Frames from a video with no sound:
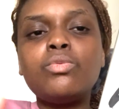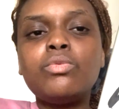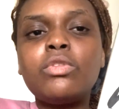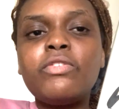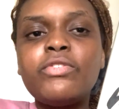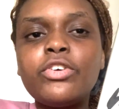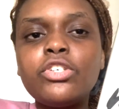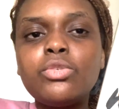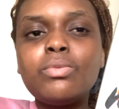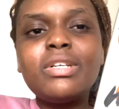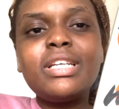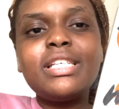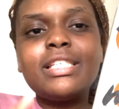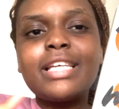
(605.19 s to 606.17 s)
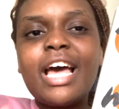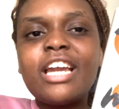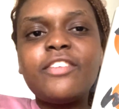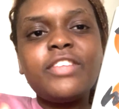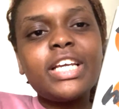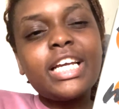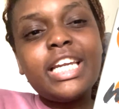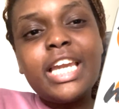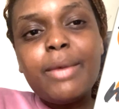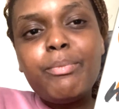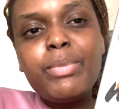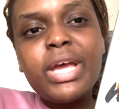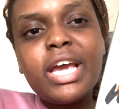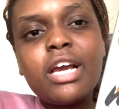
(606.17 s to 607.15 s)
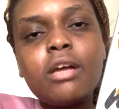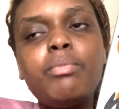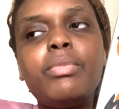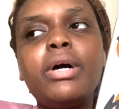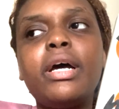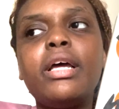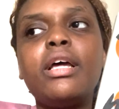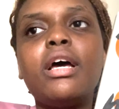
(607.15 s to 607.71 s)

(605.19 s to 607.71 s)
The first one is kind of like a nitpick,